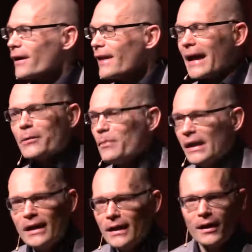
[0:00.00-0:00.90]
like
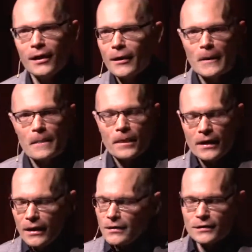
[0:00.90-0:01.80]
me,
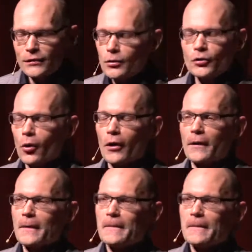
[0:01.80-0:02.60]
is too short.